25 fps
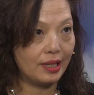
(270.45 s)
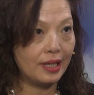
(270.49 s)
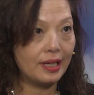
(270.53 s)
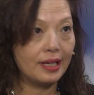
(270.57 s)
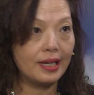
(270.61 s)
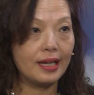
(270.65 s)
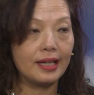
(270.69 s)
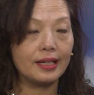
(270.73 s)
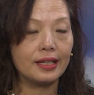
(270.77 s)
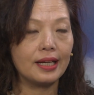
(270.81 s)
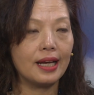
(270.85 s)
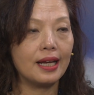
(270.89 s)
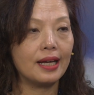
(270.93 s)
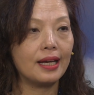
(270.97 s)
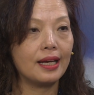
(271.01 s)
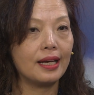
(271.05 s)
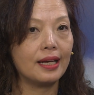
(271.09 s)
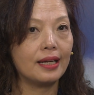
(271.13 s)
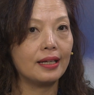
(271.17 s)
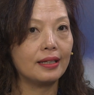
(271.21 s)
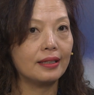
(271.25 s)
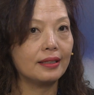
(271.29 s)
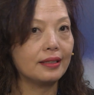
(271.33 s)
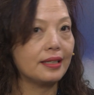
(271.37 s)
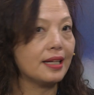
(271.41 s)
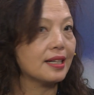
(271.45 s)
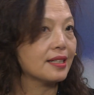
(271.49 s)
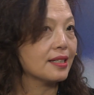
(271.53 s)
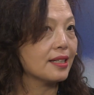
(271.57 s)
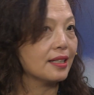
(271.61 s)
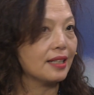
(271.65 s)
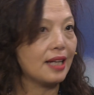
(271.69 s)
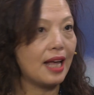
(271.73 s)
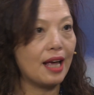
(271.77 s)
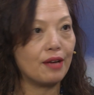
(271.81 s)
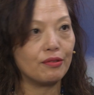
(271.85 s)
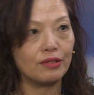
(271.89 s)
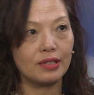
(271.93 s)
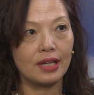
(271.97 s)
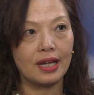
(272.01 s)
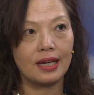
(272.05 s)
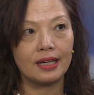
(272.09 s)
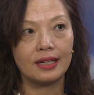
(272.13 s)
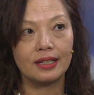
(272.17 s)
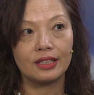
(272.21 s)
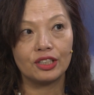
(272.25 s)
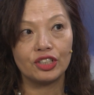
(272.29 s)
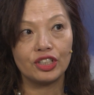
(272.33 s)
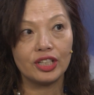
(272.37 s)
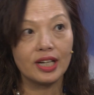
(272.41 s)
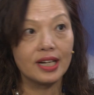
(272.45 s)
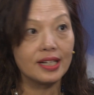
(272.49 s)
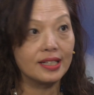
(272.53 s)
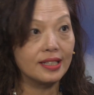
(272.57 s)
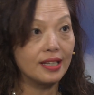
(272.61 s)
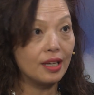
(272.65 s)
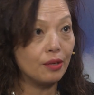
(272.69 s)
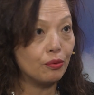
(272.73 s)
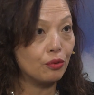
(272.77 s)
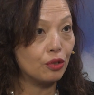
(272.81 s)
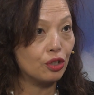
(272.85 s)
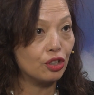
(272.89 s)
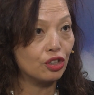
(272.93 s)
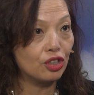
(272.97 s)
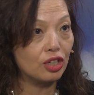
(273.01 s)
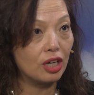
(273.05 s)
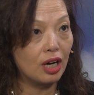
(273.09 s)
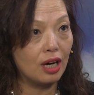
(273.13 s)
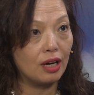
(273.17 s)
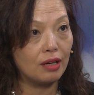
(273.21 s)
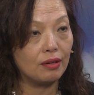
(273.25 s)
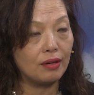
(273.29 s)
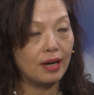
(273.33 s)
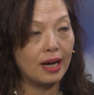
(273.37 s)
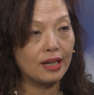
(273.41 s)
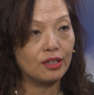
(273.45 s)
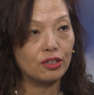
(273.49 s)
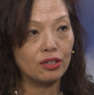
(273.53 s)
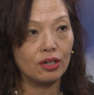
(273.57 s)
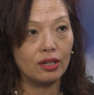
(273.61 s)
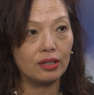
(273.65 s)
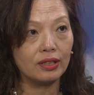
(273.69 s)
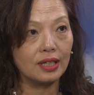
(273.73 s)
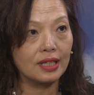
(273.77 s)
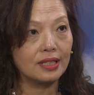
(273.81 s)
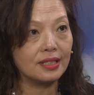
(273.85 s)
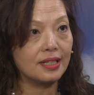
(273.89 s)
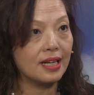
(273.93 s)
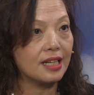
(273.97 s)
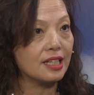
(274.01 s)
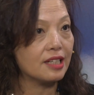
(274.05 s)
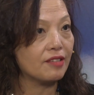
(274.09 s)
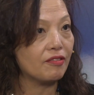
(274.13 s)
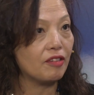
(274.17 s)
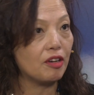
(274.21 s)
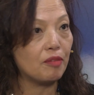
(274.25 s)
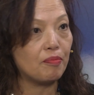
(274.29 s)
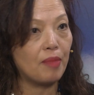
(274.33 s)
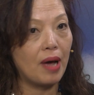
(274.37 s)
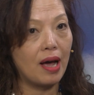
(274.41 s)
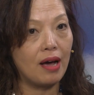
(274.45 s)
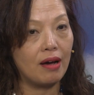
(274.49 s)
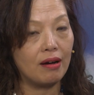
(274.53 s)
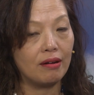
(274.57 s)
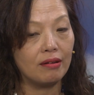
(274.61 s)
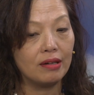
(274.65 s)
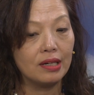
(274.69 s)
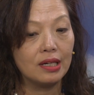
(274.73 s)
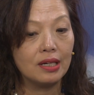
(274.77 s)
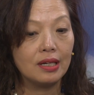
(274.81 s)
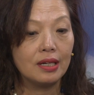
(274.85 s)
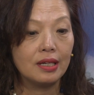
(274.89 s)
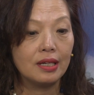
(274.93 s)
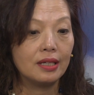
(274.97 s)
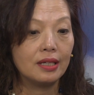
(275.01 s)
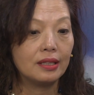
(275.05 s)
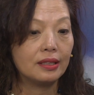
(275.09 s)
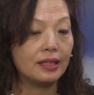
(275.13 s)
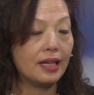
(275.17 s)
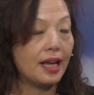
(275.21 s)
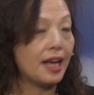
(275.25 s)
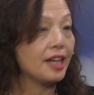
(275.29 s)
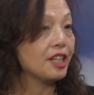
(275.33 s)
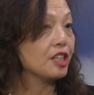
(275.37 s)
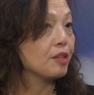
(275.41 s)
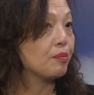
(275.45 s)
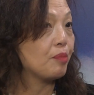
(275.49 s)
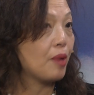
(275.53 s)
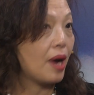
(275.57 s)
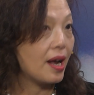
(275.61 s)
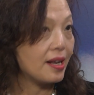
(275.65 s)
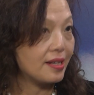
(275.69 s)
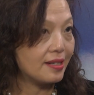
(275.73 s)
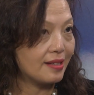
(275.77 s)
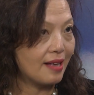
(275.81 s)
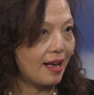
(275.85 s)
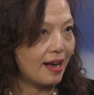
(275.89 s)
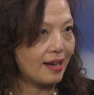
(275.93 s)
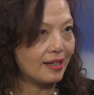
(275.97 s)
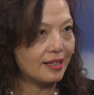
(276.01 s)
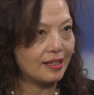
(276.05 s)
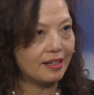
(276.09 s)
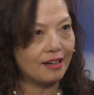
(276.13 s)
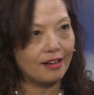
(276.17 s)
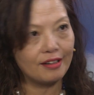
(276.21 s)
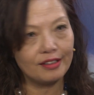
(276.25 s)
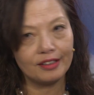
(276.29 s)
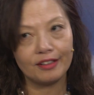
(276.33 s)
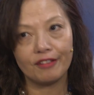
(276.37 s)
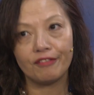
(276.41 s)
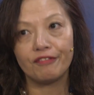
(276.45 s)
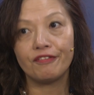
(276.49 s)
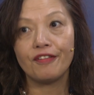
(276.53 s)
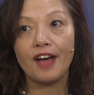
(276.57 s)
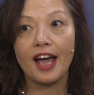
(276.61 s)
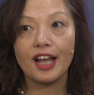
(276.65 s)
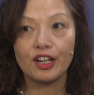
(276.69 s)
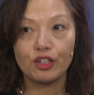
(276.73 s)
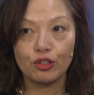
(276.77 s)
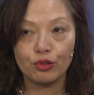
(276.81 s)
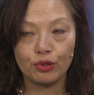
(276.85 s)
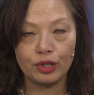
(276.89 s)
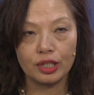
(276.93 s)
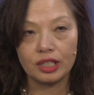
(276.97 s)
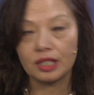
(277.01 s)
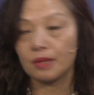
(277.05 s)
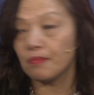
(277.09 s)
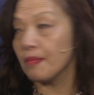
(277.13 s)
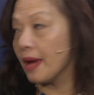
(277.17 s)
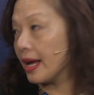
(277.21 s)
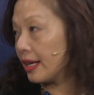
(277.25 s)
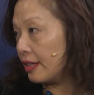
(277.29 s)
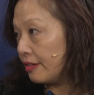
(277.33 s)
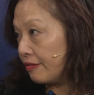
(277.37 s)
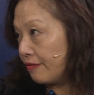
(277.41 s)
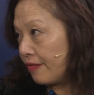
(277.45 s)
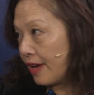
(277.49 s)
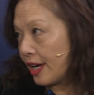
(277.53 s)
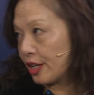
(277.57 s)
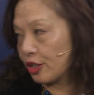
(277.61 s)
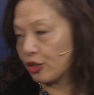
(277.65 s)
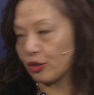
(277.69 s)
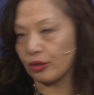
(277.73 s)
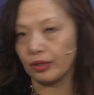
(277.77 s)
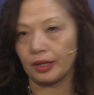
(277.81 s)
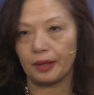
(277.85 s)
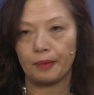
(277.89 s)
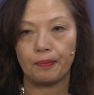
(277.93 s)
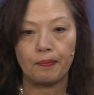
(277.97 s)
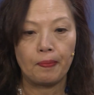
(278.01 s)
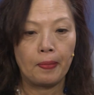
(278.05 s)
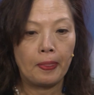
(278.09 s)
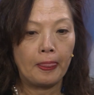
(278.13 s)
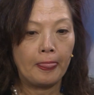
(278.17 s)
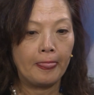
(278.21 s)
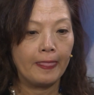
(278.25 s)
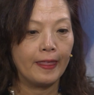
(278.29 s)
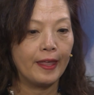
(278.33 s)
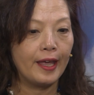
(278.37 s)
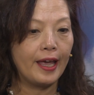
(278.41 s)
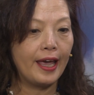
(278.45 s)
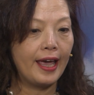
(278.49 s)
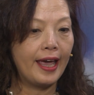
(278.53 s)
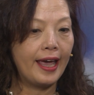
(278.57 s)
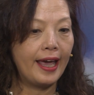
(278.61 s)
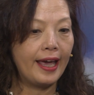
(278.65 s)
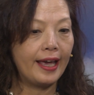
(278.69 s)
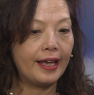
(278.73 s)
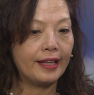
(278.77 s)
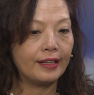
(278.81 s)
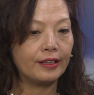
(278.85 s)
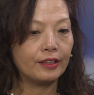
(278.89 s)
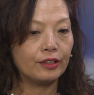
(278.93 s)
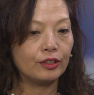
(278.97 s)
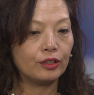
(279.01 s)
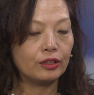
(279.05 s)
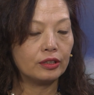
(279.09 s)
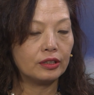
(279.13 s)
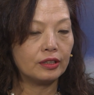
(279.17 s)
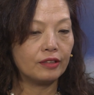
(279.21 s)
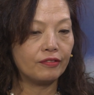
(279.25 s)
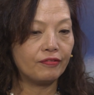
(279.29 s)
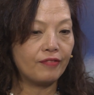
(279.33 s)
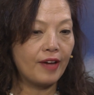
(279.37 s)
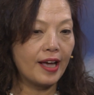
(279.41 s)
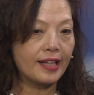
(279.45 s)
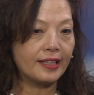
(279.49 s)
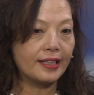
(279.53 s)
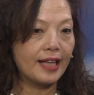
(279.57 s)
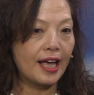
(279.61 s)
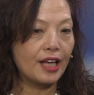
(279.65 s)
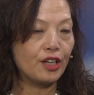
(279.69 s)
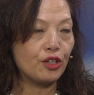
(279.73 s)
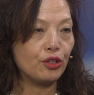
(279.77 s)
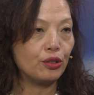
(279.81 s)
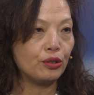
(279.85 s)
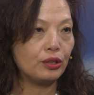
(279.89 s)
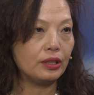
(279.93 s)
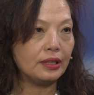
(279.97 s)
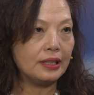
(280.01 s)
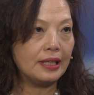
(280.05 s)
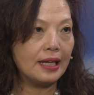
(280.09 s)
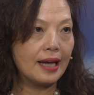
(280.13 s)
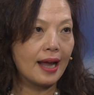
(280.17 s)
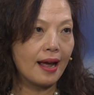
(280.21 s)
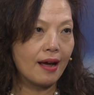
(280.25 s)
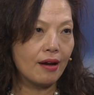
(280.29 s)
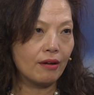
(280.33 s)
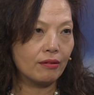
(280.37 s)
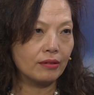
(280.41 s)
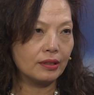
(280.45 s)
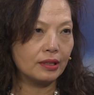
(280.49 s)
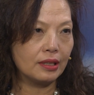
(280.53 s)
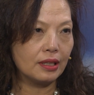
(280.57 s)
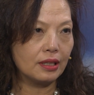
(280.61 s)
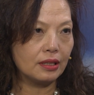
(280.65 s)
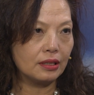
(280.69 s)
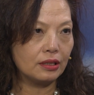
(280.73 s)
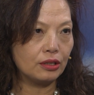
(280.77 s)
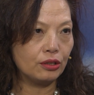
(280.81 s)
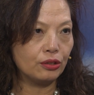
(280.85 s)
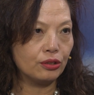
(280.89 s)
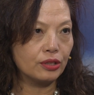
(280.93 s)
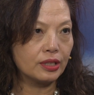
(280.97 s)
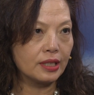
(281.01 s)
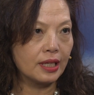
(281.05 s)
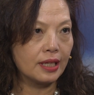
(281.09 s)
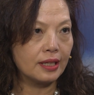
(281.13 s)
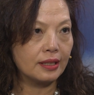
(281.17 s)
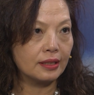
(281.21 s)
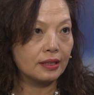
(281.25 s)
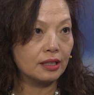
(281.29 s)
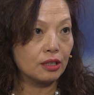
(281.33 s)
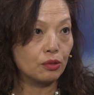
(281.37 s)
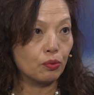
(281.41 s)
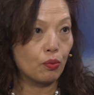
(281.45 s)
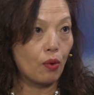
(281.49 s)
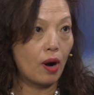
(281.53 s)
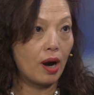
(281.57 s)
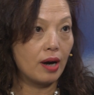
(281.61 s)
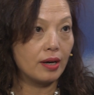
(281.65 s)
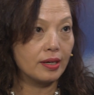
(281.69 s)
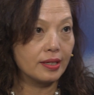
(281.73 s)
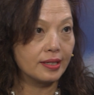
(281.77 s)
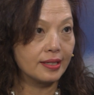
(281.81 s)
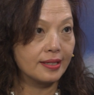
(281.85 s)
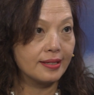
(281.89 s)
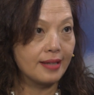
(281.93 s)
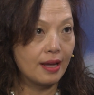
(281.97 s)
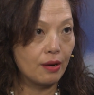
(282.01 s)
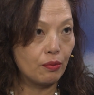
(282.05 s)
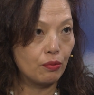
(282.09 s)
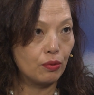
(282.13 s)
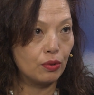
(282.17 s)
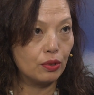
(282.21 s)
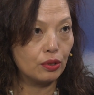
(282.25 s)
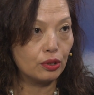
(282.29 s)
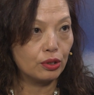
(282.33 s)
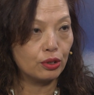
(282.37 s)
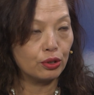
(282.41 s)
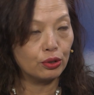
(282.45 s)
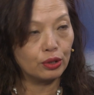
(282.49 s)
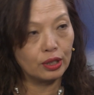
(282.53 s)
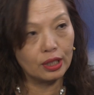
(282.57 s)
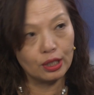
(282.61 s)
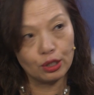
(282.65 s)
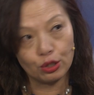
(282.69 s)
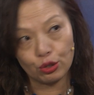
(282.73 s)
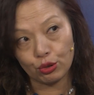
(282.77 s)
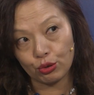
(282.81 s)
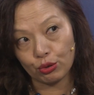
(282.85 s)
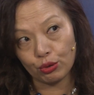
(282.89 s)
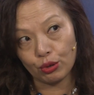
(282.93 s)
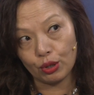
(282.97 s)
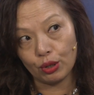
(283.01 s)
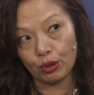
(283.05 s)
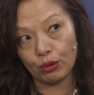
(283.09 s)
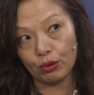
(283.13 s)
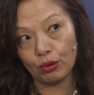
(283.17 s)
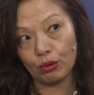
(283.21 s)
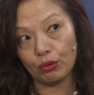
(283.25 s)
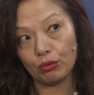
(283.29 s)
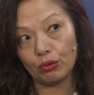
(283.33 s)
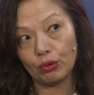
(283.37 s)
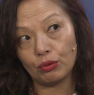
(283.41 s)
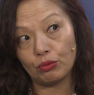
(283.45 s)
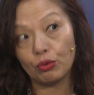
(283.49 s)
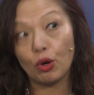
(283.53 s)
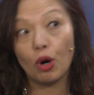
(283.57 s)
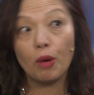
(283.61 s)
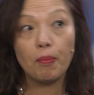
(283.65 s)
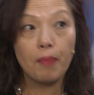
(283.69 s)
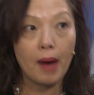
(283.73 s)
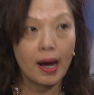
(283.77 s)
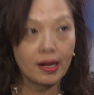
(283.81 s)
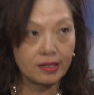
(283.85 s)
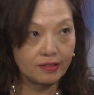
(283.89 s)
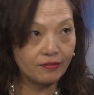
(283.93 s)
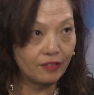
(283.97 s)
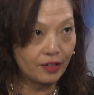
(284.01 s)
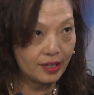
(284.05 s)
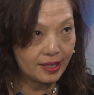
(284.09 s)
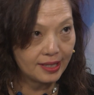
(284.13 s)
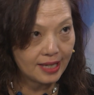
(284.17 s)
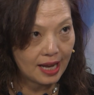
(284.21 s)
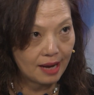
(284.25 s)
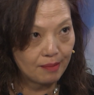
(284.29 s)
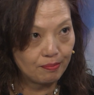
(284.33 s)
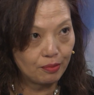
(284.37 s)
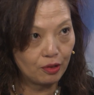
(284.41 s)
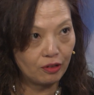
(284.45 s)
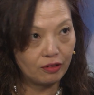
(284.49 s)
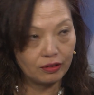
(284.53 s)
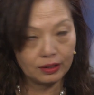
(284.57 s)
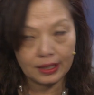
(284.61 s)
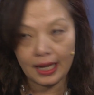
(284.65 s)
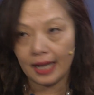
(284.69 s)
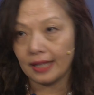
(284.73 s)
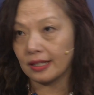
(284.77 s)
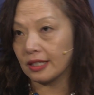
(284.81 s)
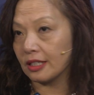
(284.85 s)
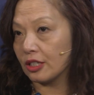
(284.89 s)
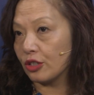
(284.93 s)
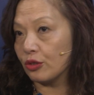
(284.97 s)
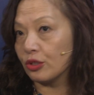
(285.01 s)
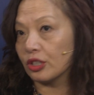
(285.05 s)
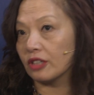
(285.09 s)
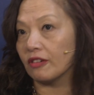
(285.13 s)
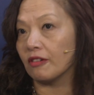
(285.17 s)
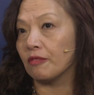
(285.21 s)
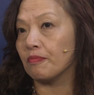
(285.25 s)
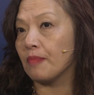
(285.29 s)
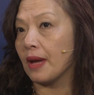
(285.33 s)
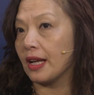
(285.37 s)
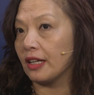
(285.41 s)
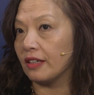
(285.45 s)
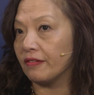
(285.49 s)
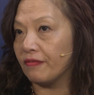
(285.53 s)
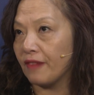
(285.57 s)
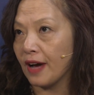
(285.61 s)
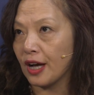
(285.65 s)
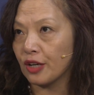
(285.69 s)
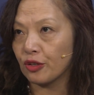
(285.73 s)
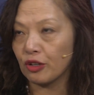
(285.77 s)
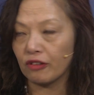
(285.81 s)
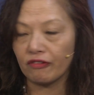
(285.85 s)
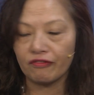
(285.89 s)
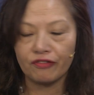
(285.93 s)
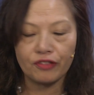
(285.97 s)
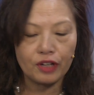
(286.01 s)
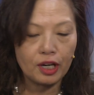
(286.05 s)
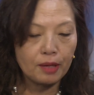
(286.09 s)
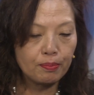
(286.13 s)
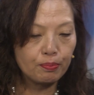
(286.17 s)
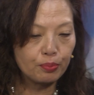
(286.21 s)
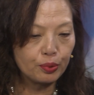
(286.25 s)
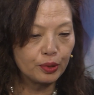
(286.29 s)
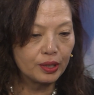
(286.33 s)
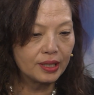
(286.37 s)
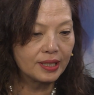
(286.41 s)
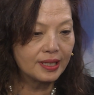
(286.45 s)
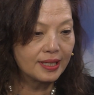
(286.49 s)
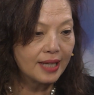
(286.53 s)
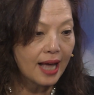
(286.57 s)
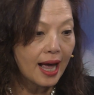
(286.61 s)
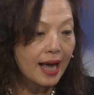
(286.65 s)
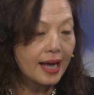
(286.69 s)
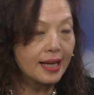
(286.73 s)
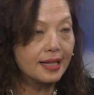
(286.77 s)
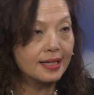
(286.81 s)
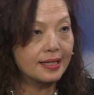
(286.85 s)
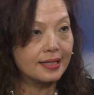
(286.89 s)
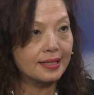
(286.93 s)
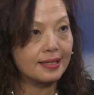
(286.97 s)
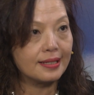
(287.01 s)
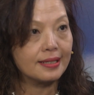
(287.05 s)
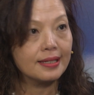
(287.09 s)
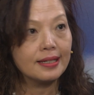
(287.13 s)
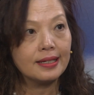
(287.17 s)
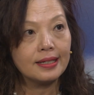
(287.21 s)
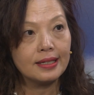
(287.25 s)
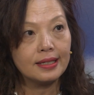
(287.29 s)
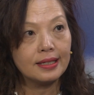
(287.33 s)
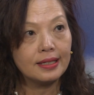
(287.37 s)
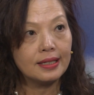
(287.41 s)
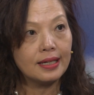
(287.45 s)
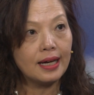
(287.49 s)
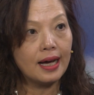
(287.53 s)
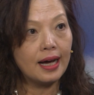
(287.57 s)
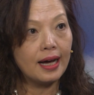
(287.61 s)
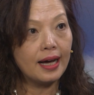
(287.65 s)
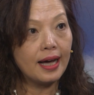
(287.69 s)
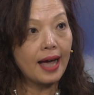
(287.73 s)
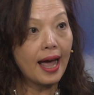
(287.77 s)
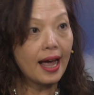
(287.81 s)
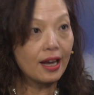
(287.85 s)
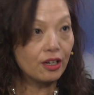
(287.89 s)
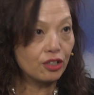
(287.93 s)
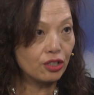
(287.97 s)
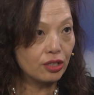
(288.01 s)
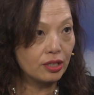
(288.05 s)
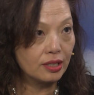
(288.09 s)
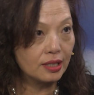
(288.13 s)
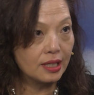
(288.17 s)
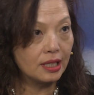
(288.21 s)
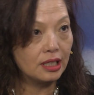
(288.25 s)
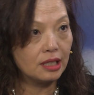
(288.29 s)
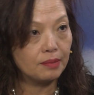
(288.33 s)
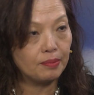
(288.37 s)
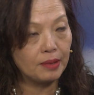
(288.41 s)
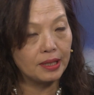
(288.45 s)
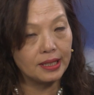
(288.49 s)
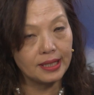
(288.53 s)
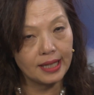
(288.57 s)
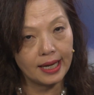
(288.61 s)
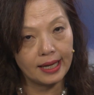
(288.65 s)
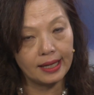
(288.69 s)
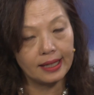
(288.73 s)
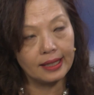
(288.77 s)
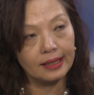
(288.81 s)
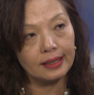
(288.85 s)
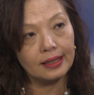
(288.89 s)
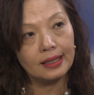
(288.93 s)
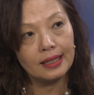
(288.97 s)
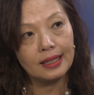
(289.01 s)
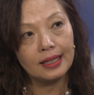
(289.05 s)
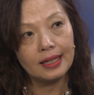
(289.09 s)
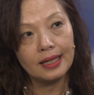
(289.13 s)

Yesterday, in a GSA workshop, I talked extensively about the enterprise side, the factories, the manufacturing, and the fact that you now using this wireless network to control robots, for example, that's used in manufacturing, very precise actions that need to be taken.